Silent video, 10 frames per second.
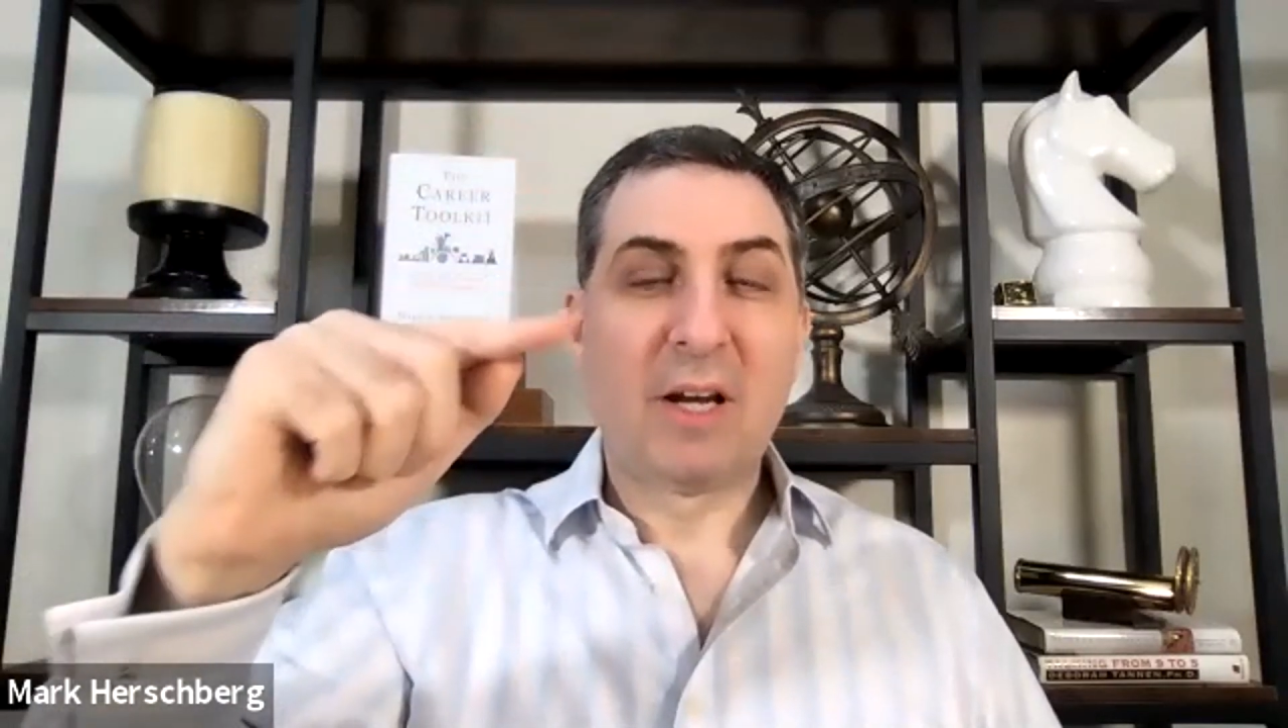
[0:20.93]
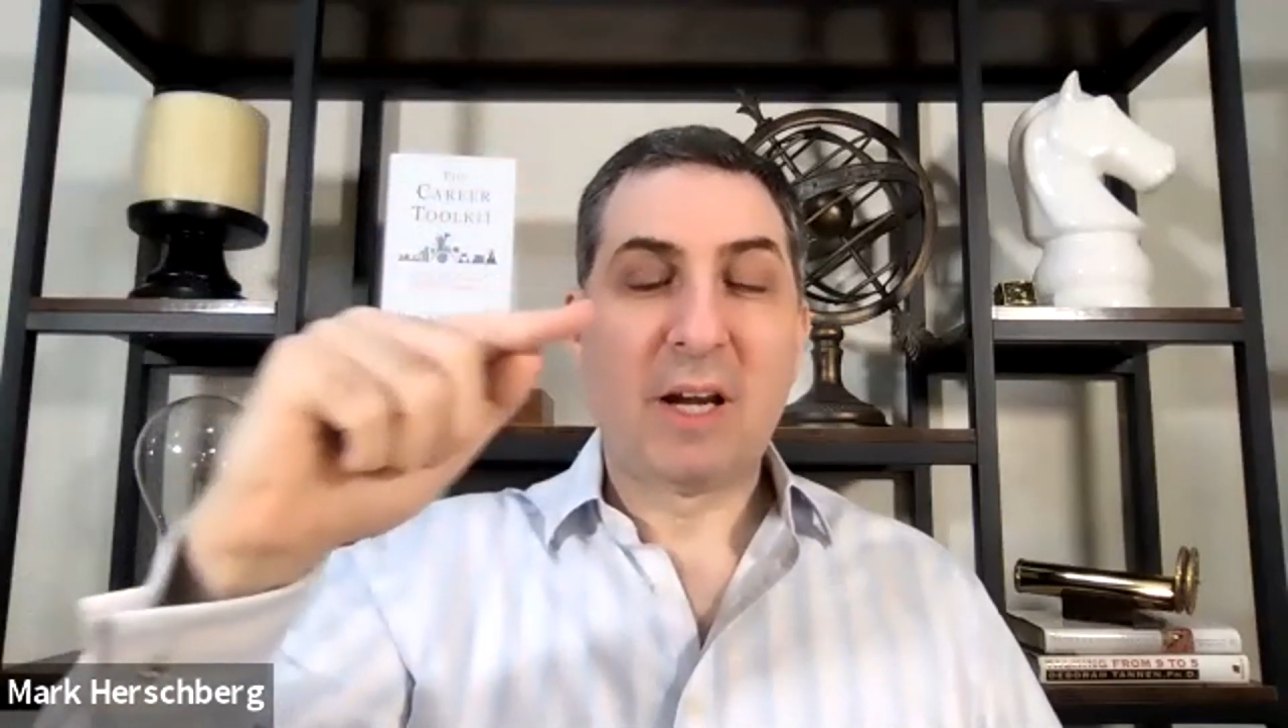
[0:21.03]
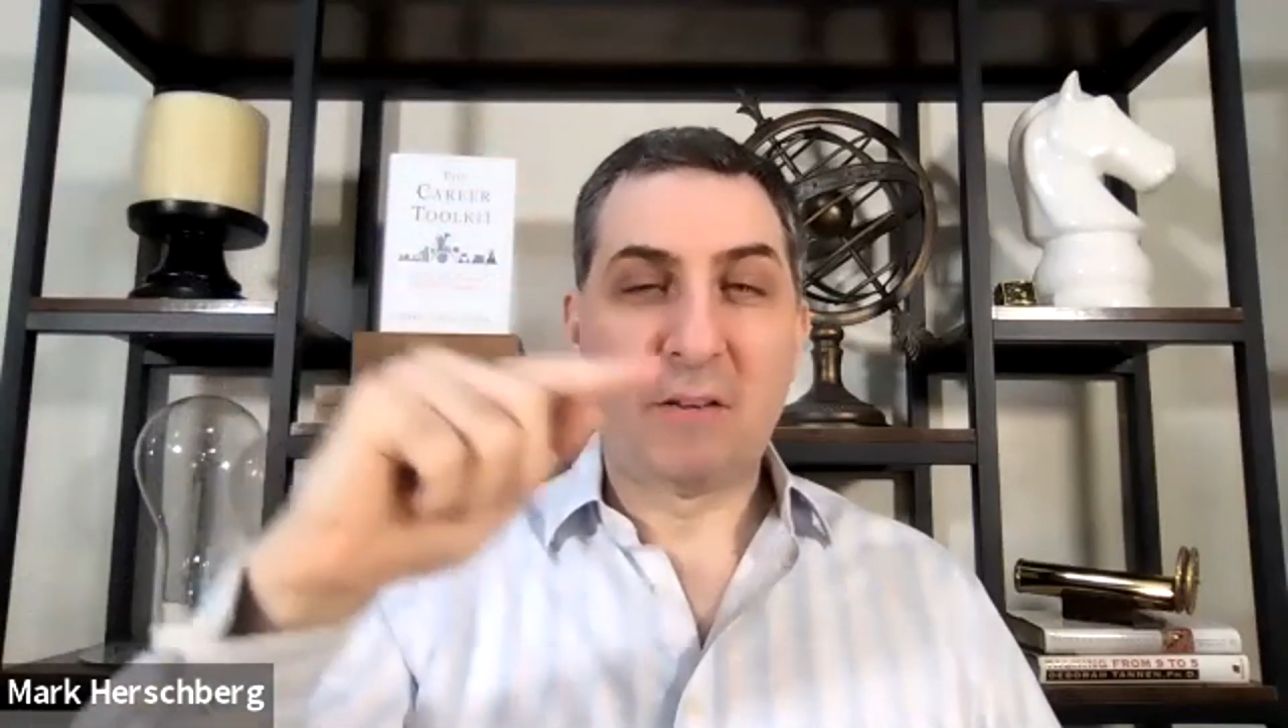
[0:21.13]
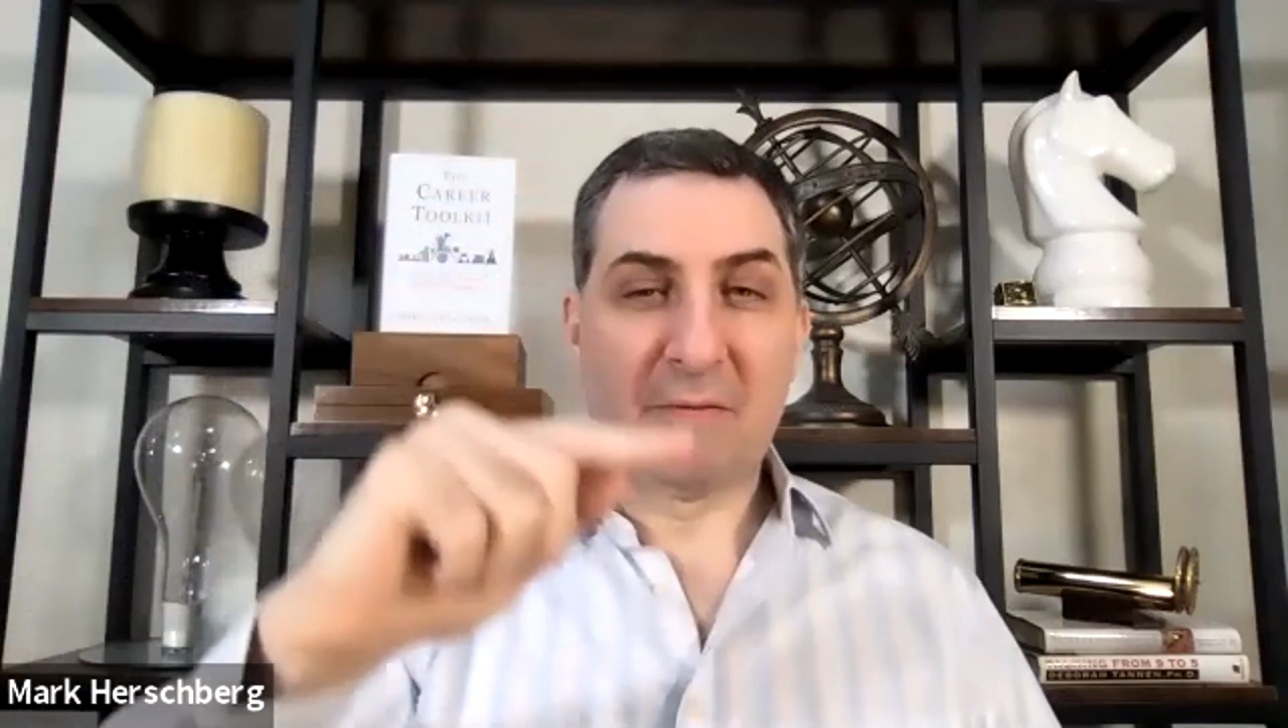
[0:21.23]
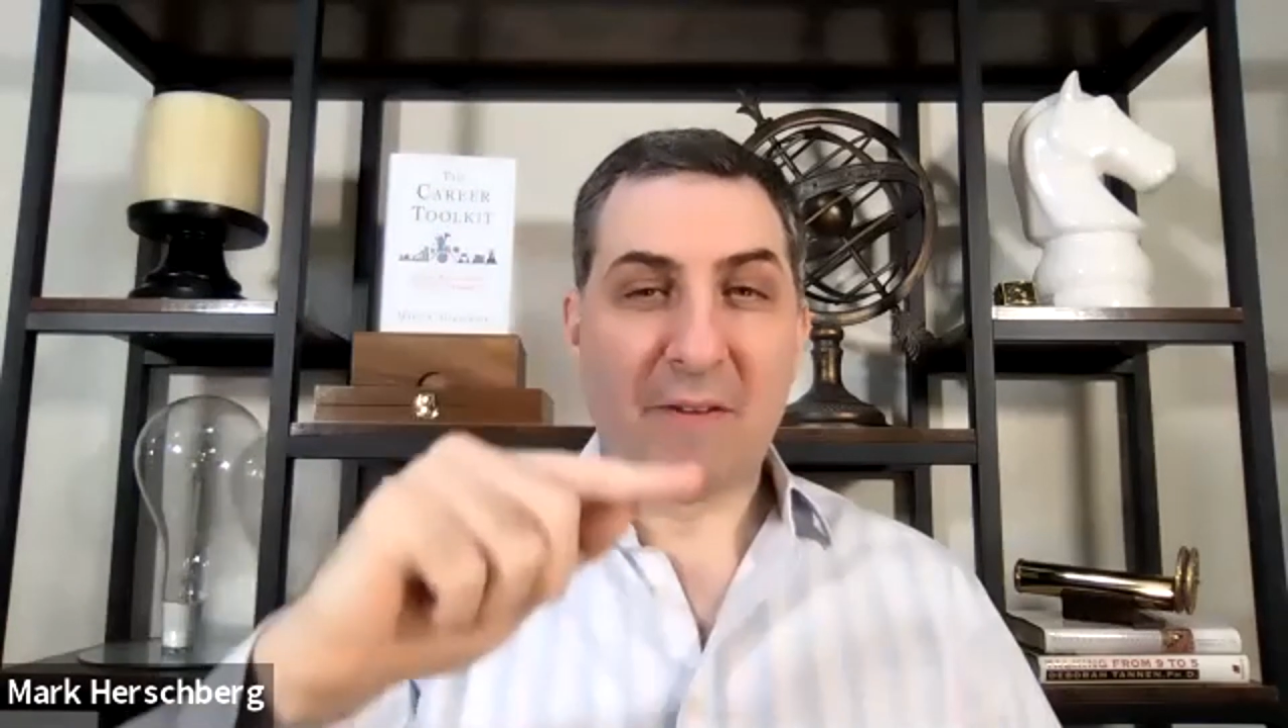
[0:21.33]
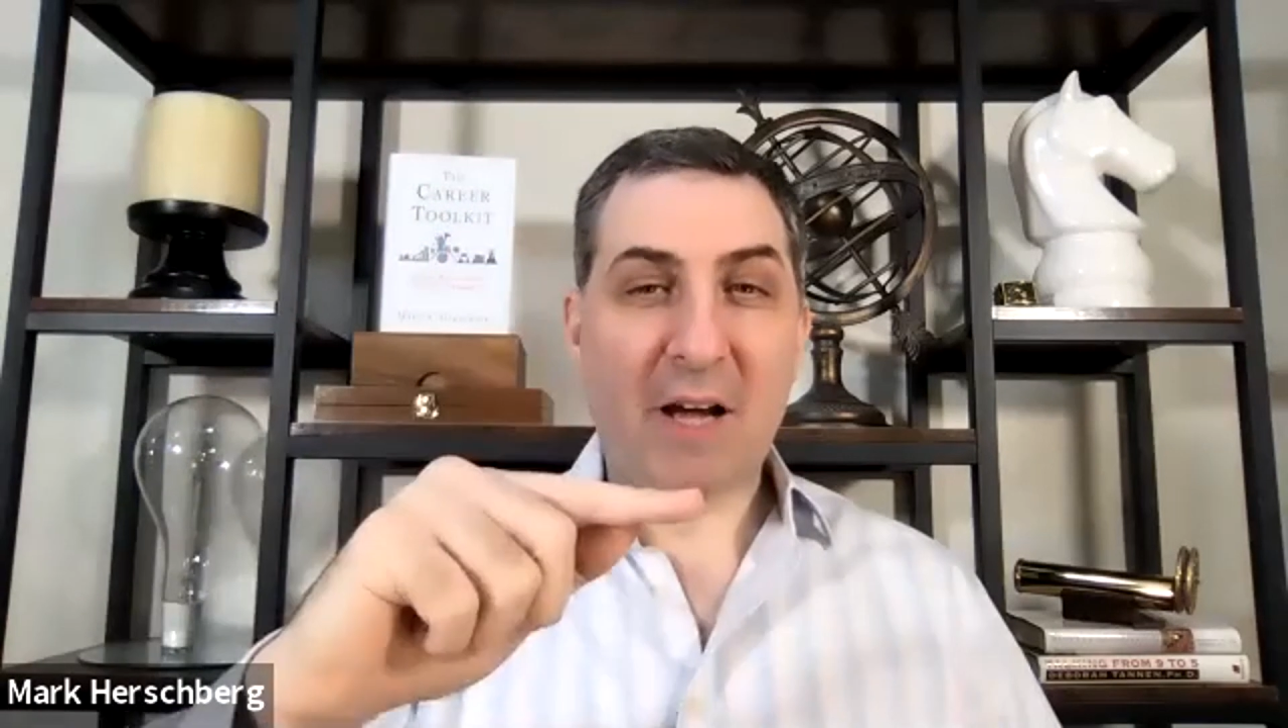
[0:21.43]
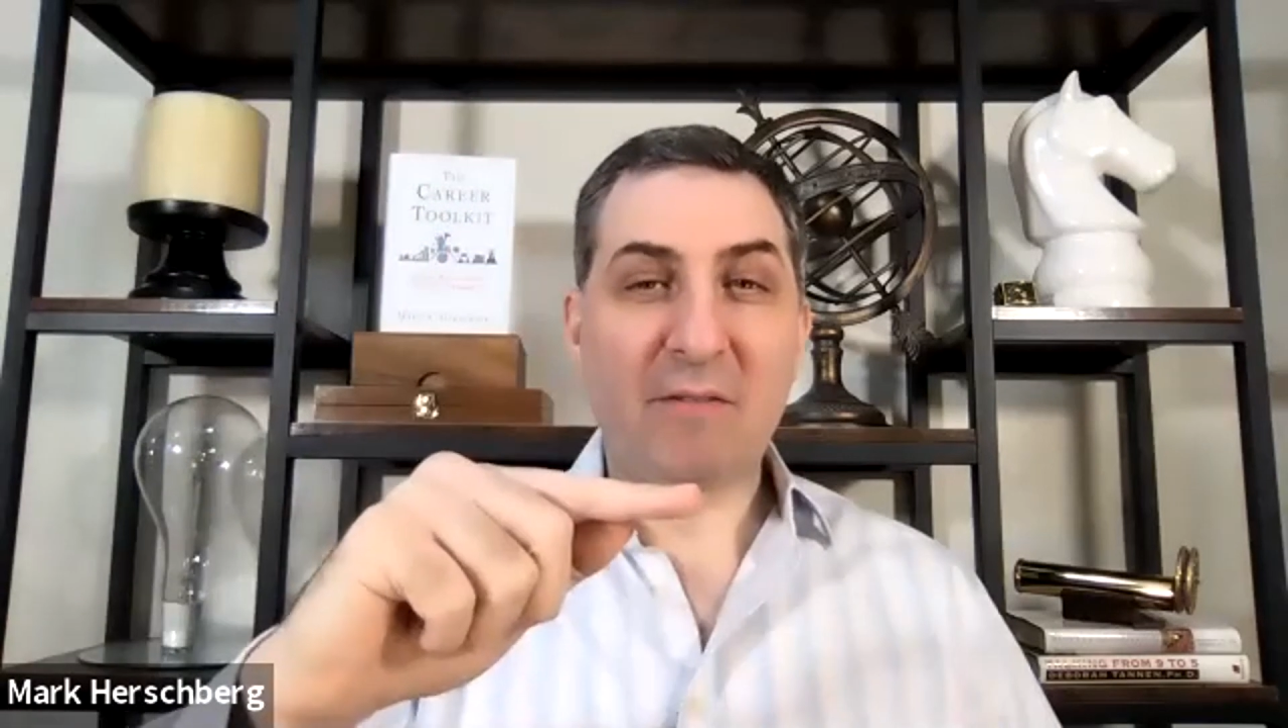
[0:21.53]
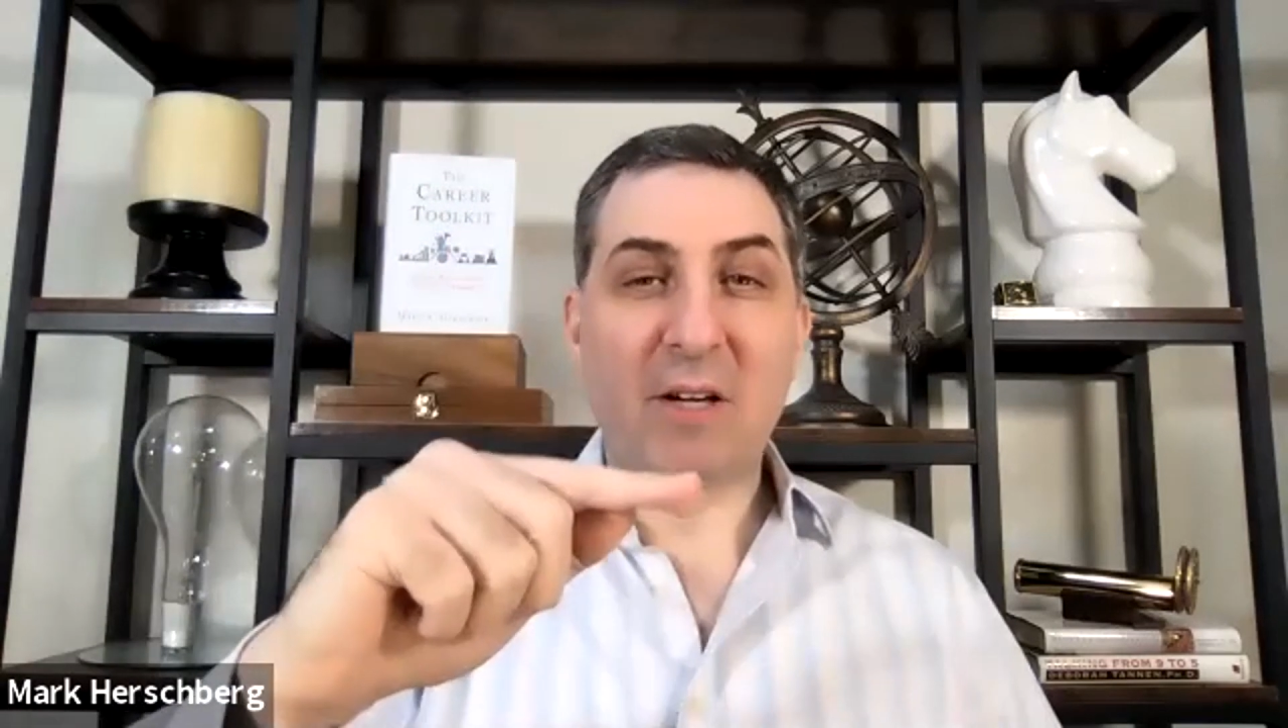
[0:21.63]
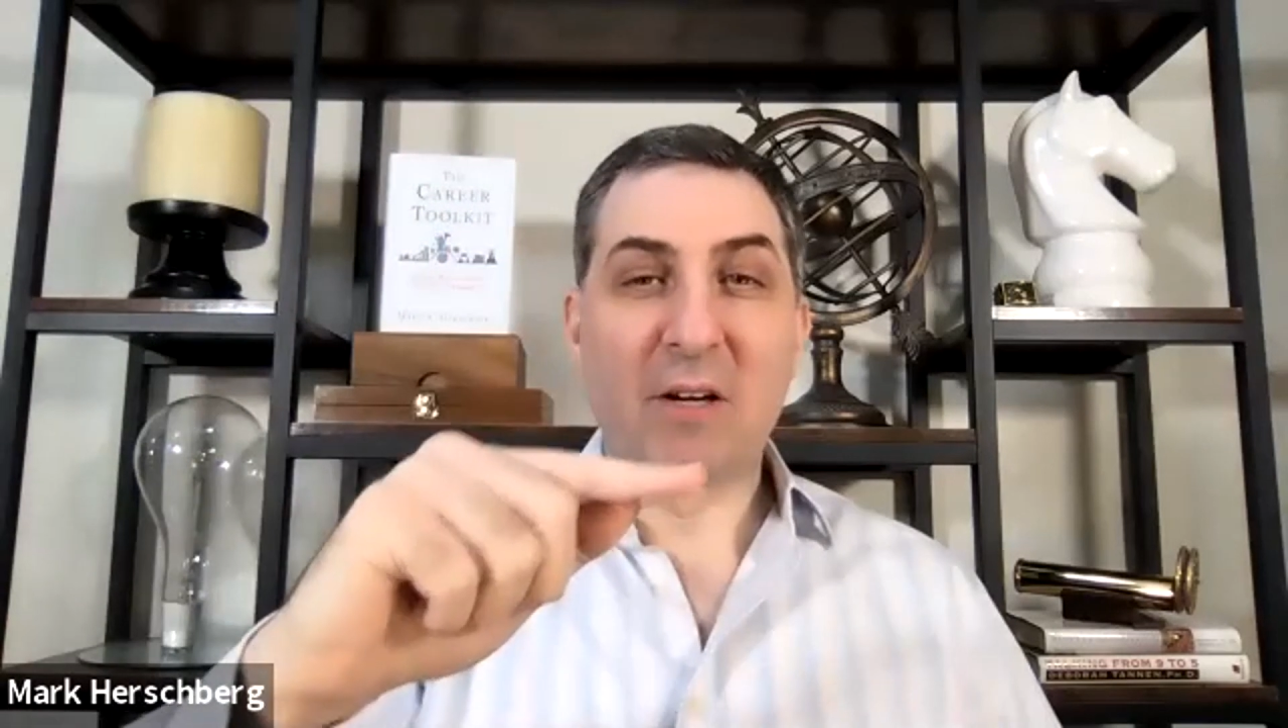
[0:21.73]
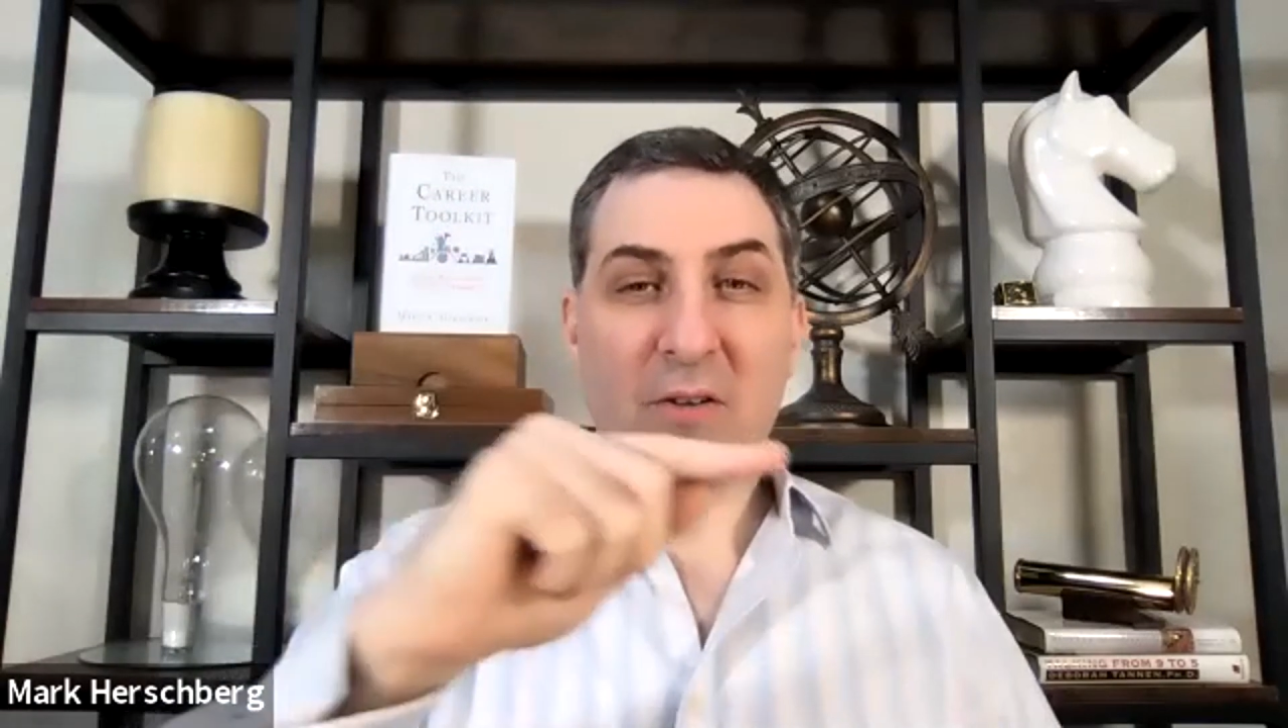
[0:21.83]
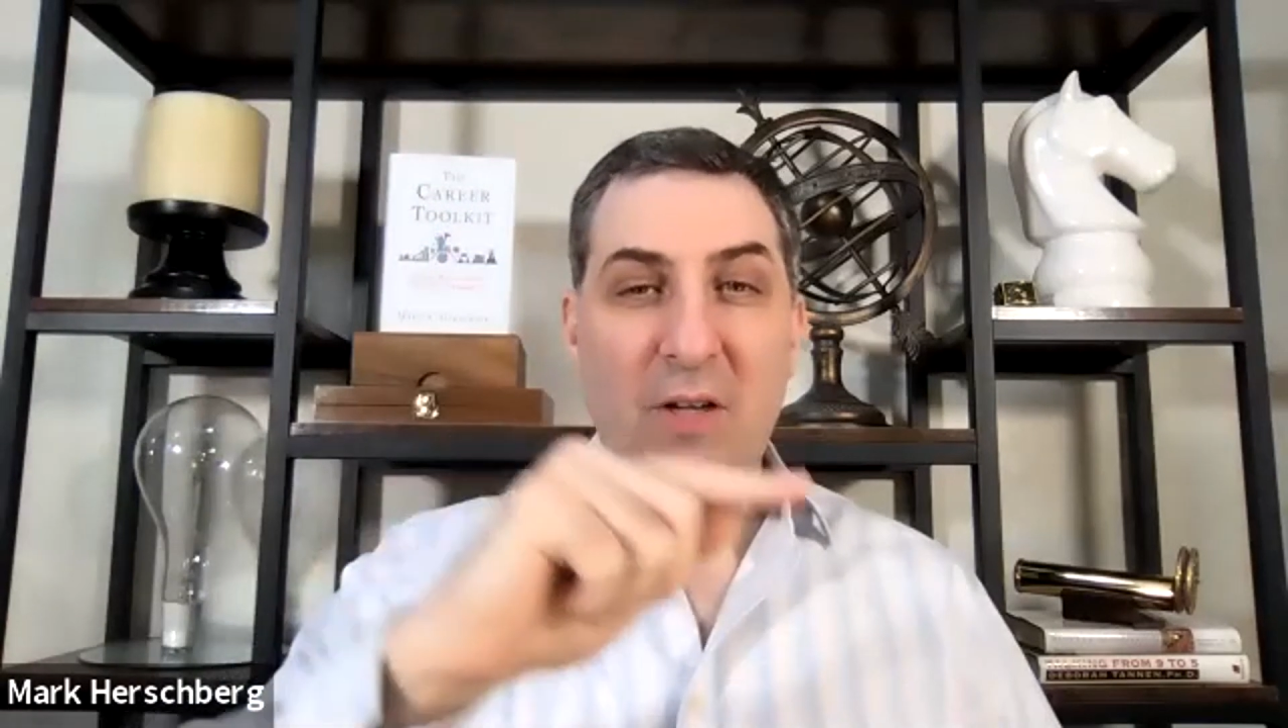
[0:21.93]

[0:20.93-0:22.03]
in five years,